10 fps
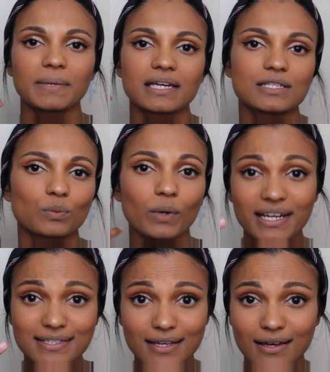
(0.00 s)
because what
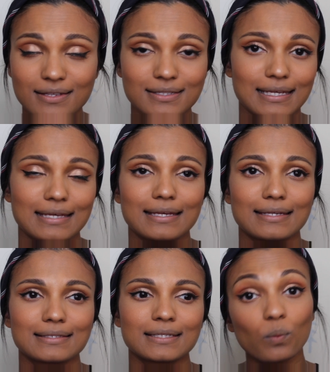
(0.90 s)
it does
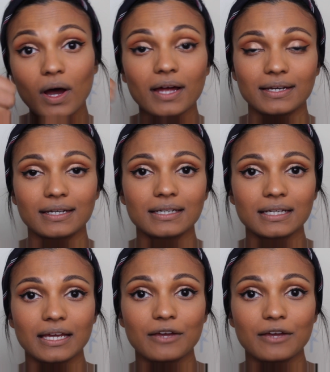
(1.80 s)
is, one,